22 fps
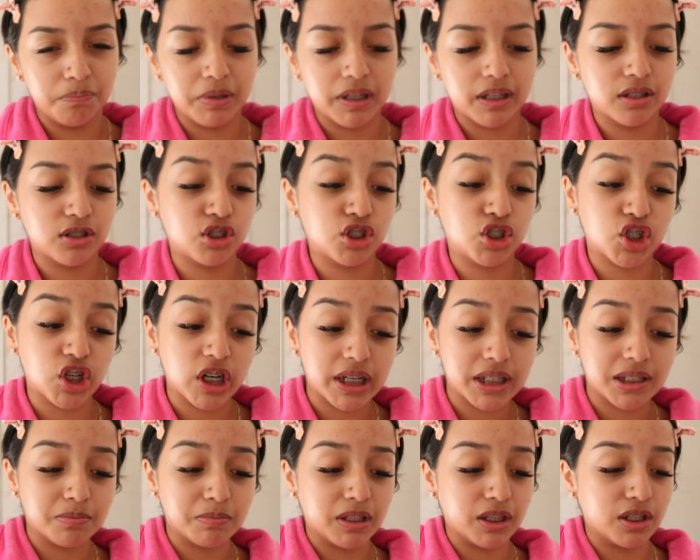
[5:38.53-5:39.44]
because
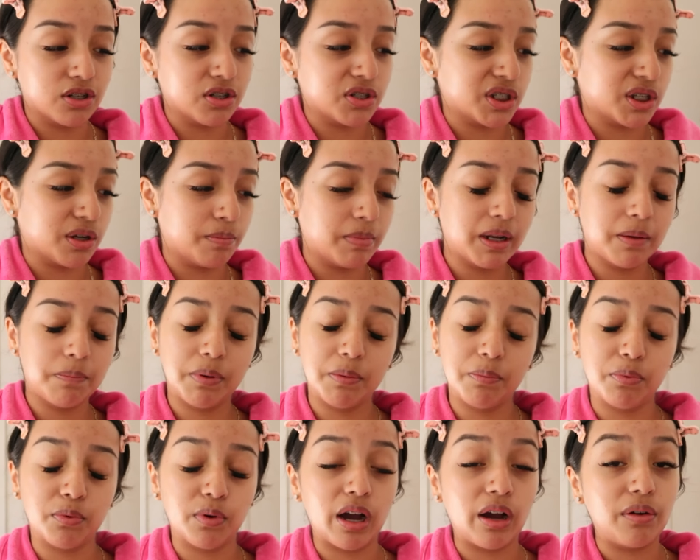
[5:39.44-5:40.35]
trust me, there's so many
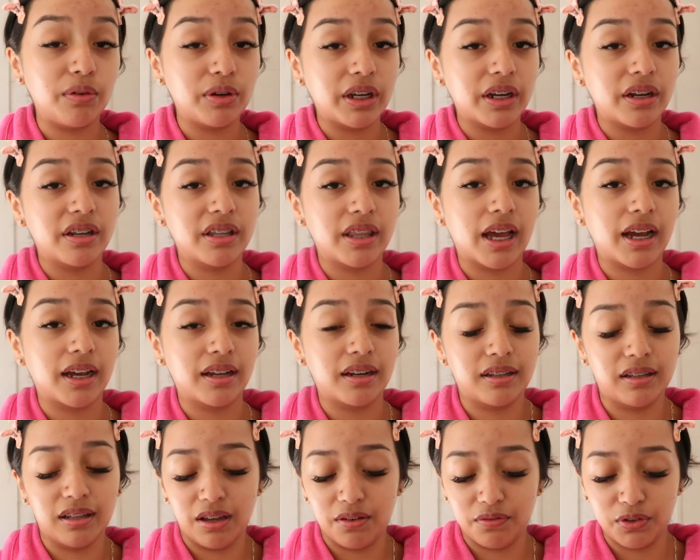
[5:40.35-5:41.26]
people out here that could
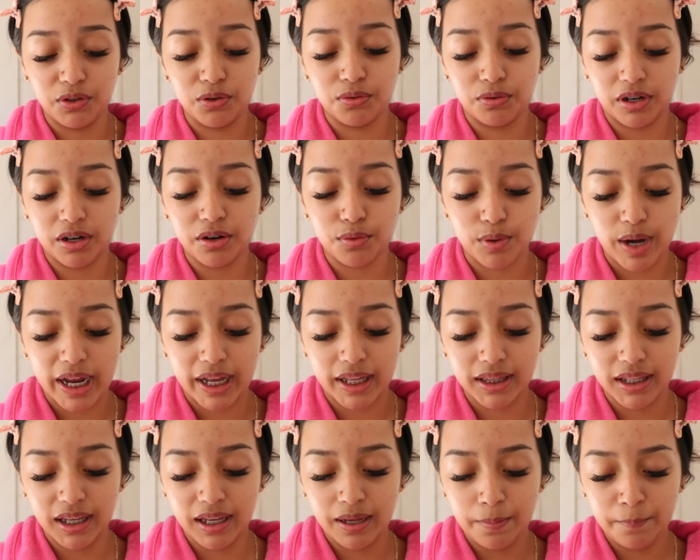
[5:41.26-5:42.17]
love you
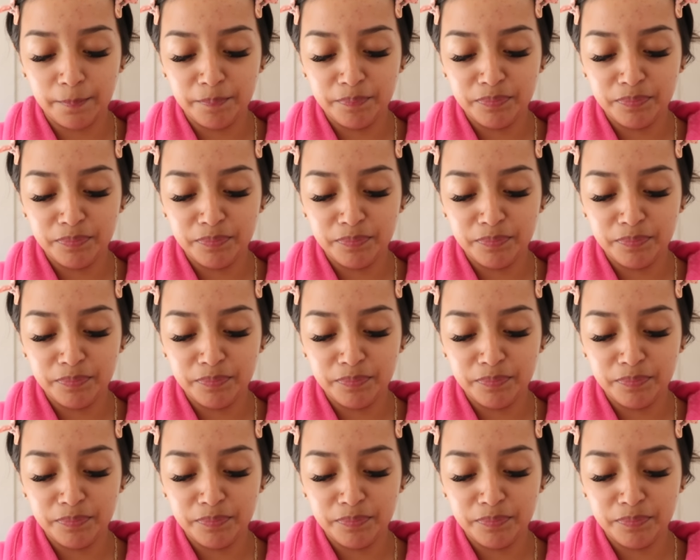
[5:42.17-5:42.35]
correctly